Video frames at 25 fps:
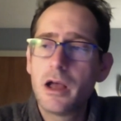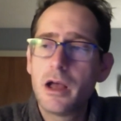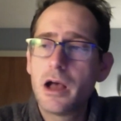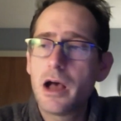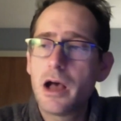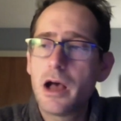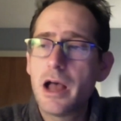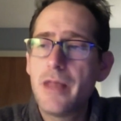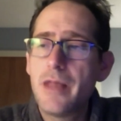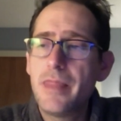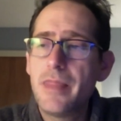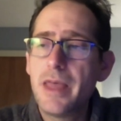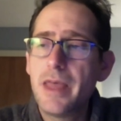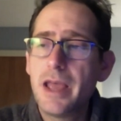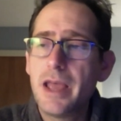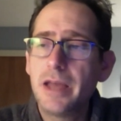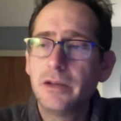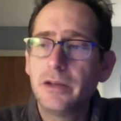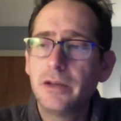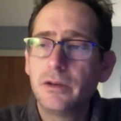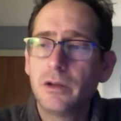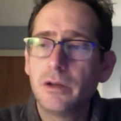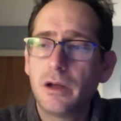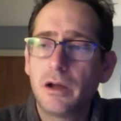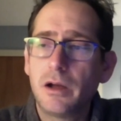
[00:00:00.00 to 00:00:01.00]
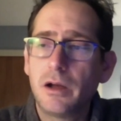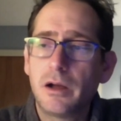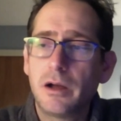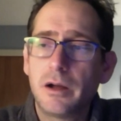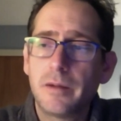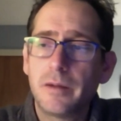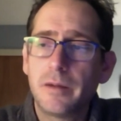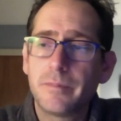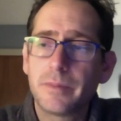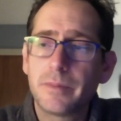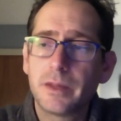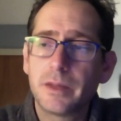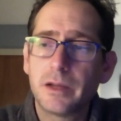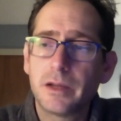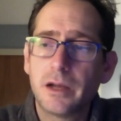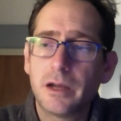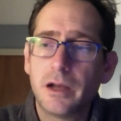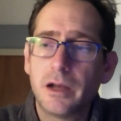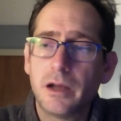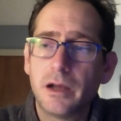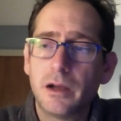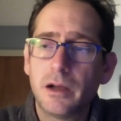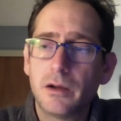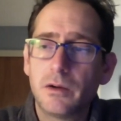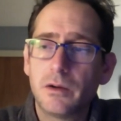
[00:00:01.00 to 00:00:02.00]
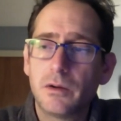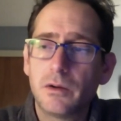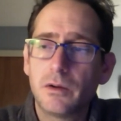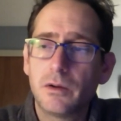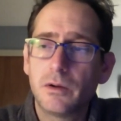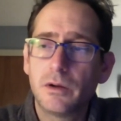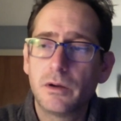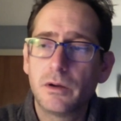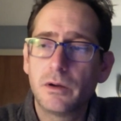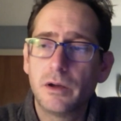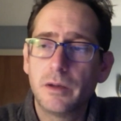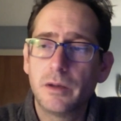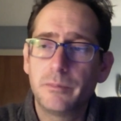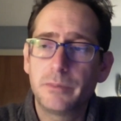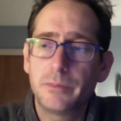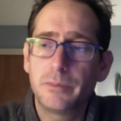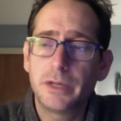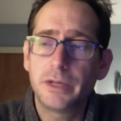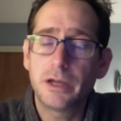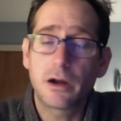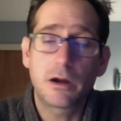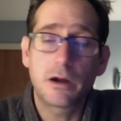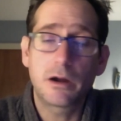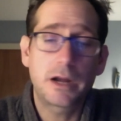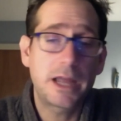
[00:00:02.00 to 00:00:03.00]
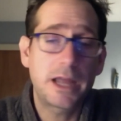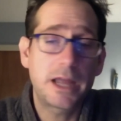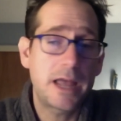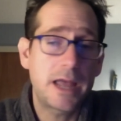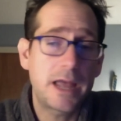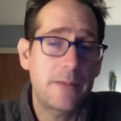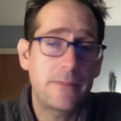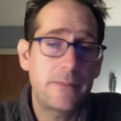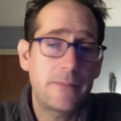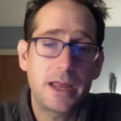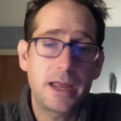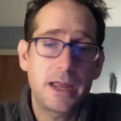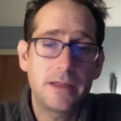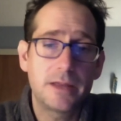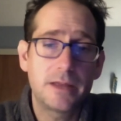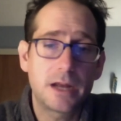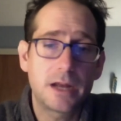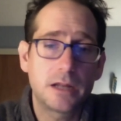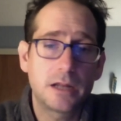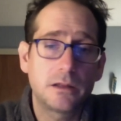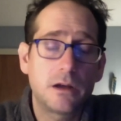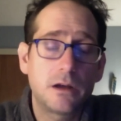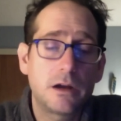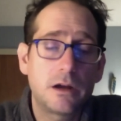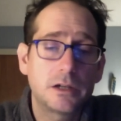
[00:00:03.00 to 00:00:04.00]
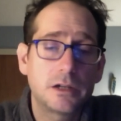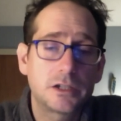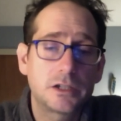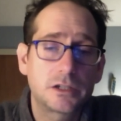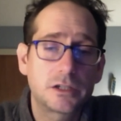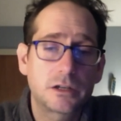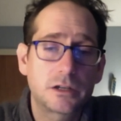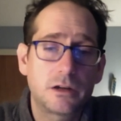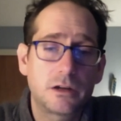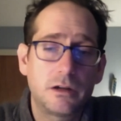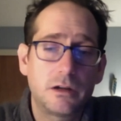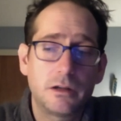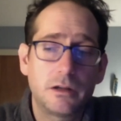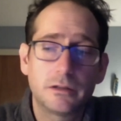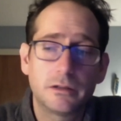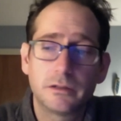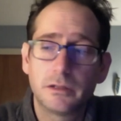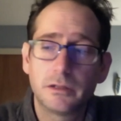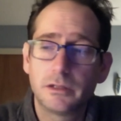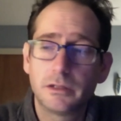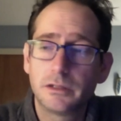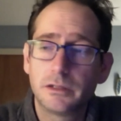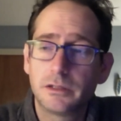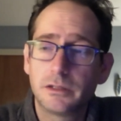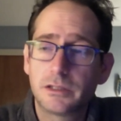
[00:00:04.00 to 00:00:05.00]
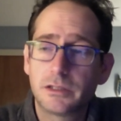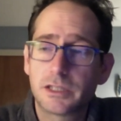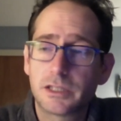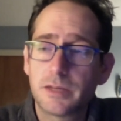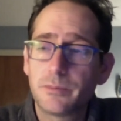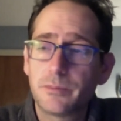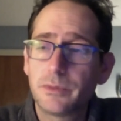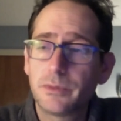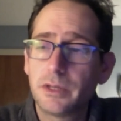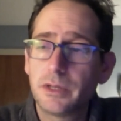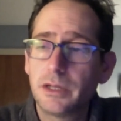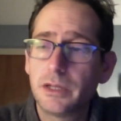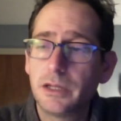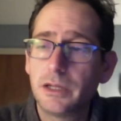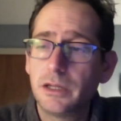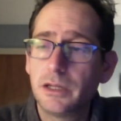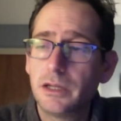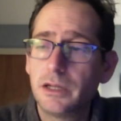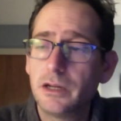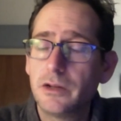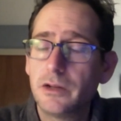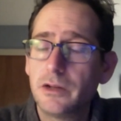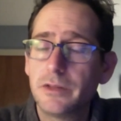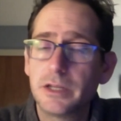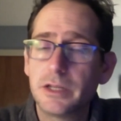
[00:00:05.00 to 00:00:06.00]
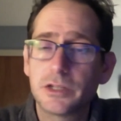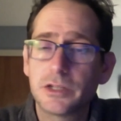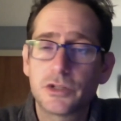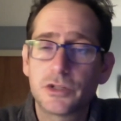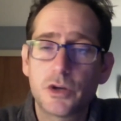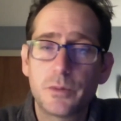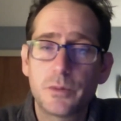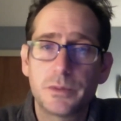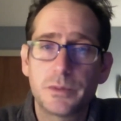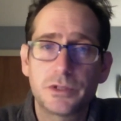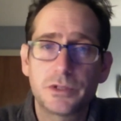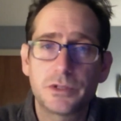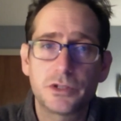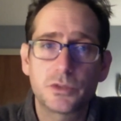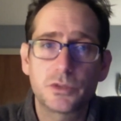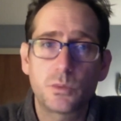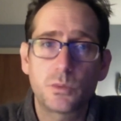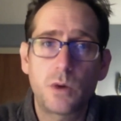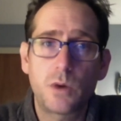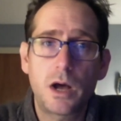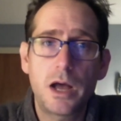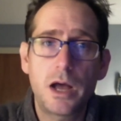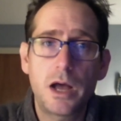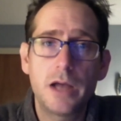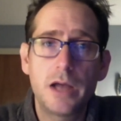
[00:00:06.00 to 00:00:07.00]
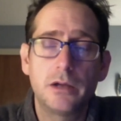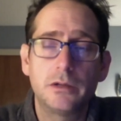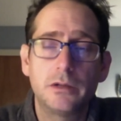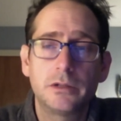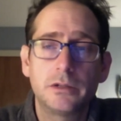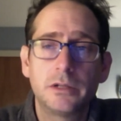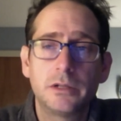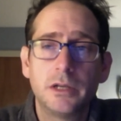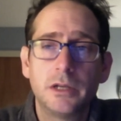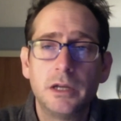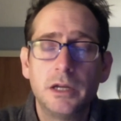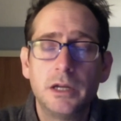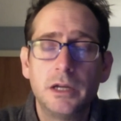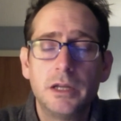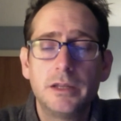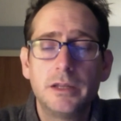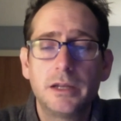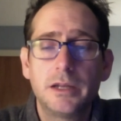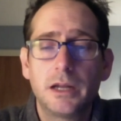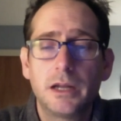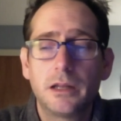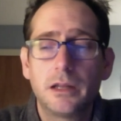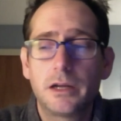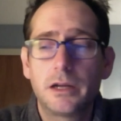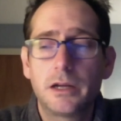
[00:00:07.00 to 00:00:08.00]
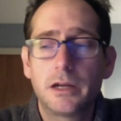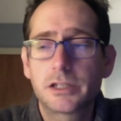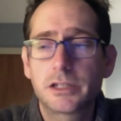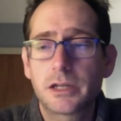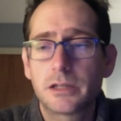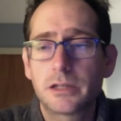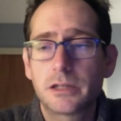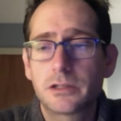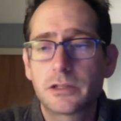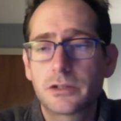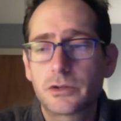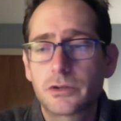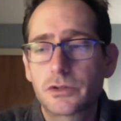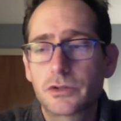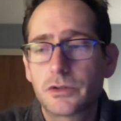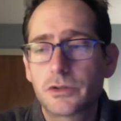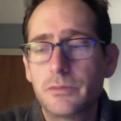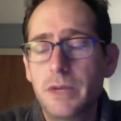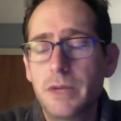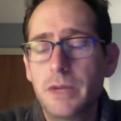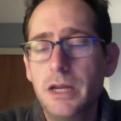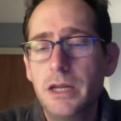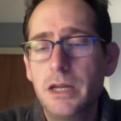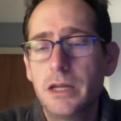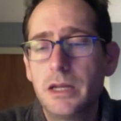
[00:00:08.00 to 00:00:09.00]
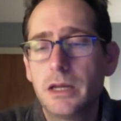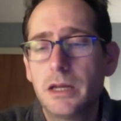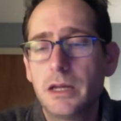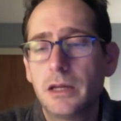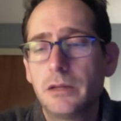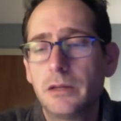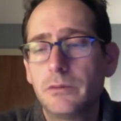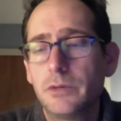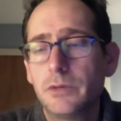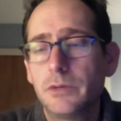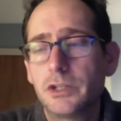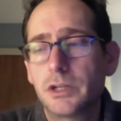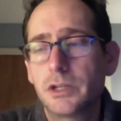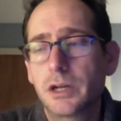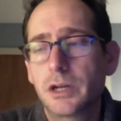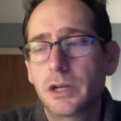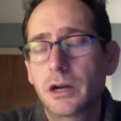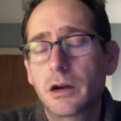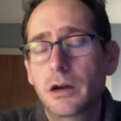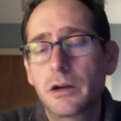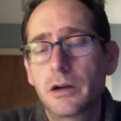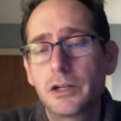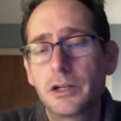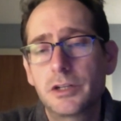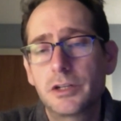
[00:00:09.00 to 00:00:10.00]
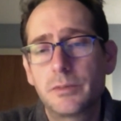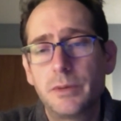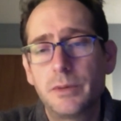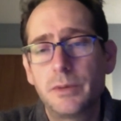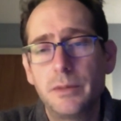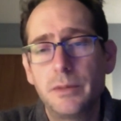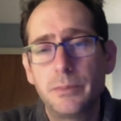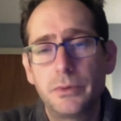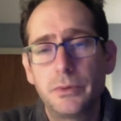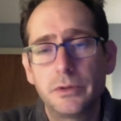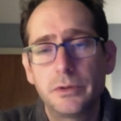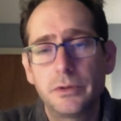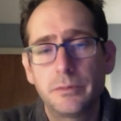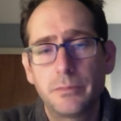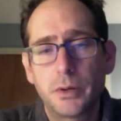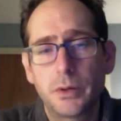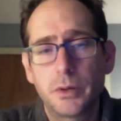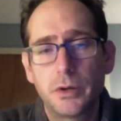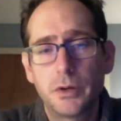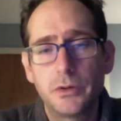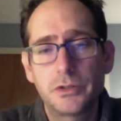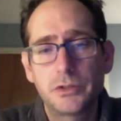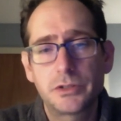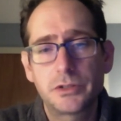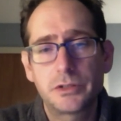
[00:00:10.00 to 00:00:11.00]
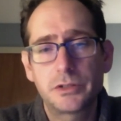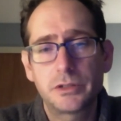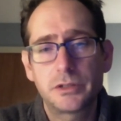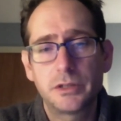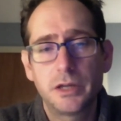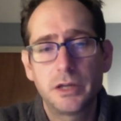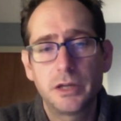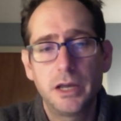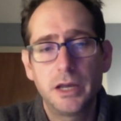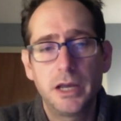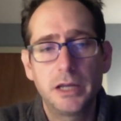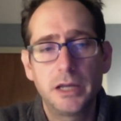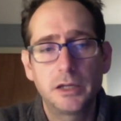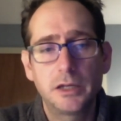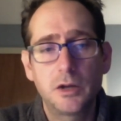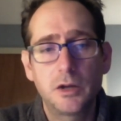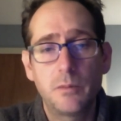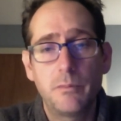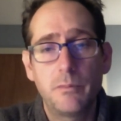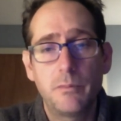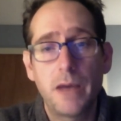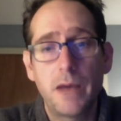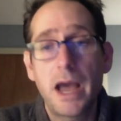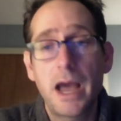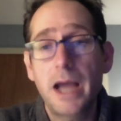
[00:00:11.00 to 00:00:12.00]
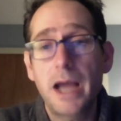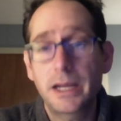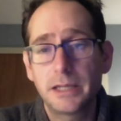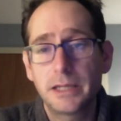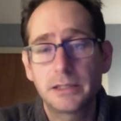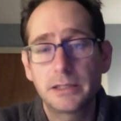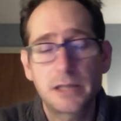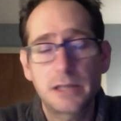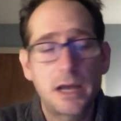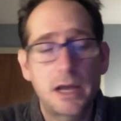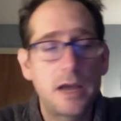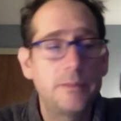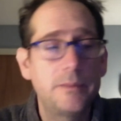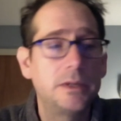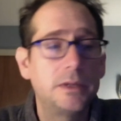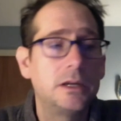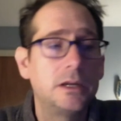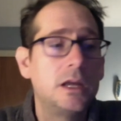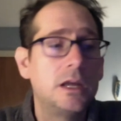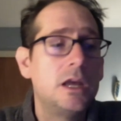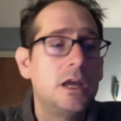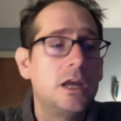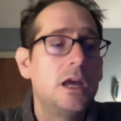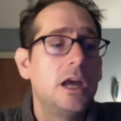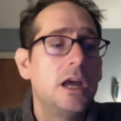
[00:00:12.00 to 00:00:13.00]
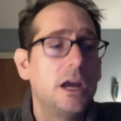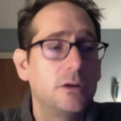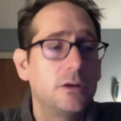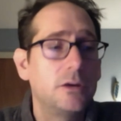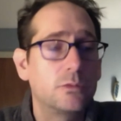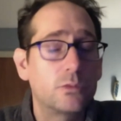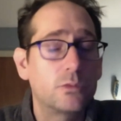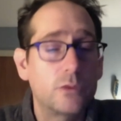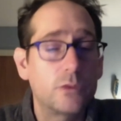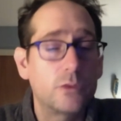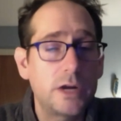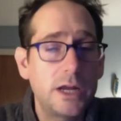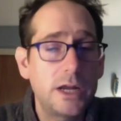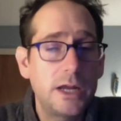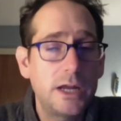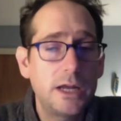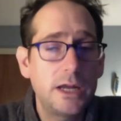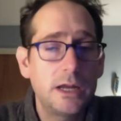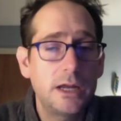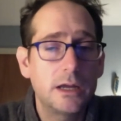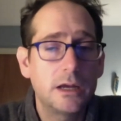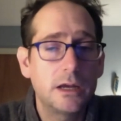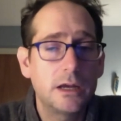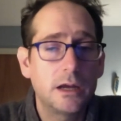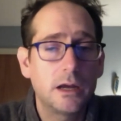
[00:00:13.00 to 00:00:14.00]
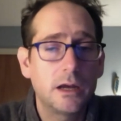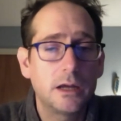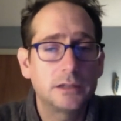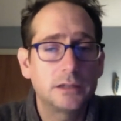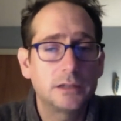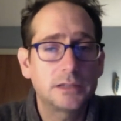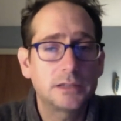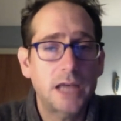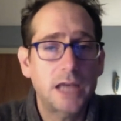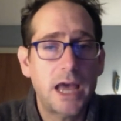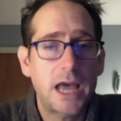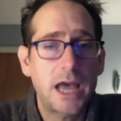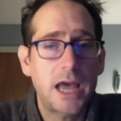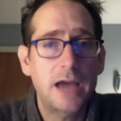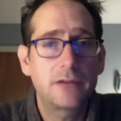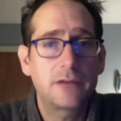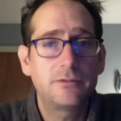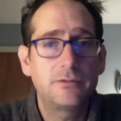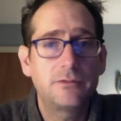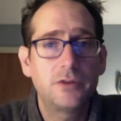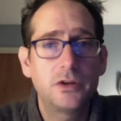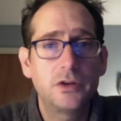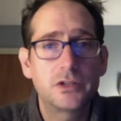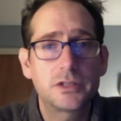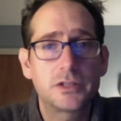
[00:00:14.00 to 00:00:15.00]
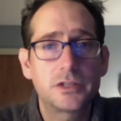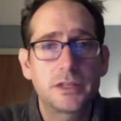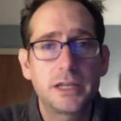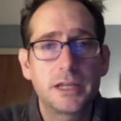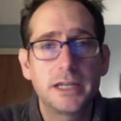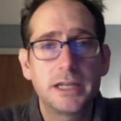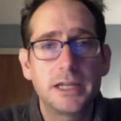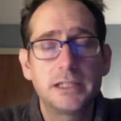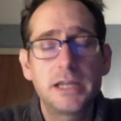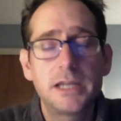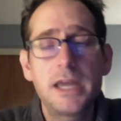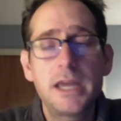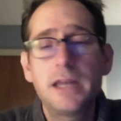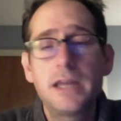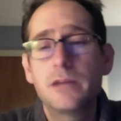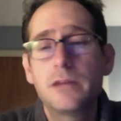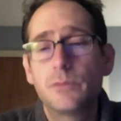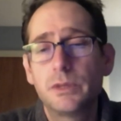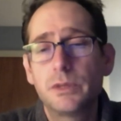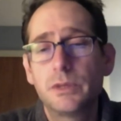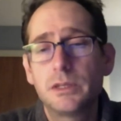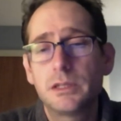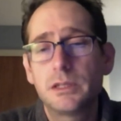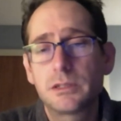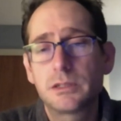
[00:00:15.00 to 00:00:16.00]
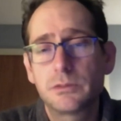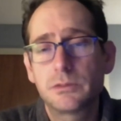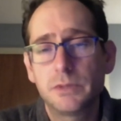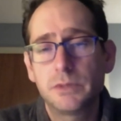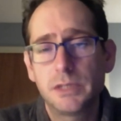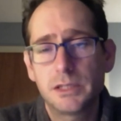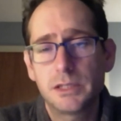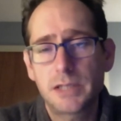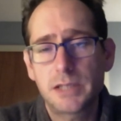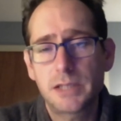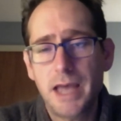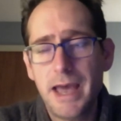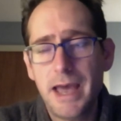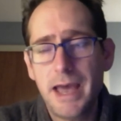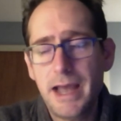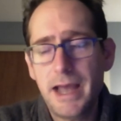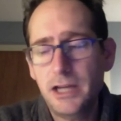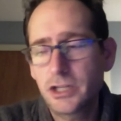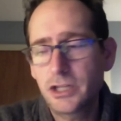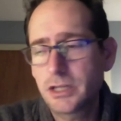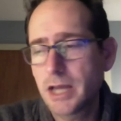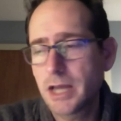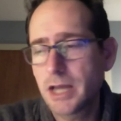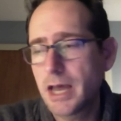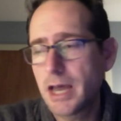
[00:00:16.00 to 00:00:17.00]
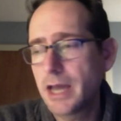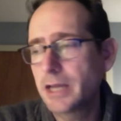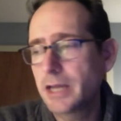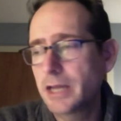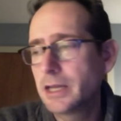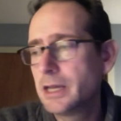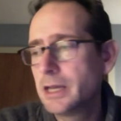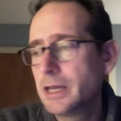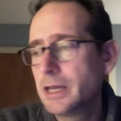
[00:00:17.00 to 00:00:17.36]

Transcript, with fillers: and then um, uh, a PR campaign that I launched called simply, you know, the Esopus is Wild that I launched on social media, which encouraged people to post and go back in time and and re uh, tag photos that they had taken with this with this hashtag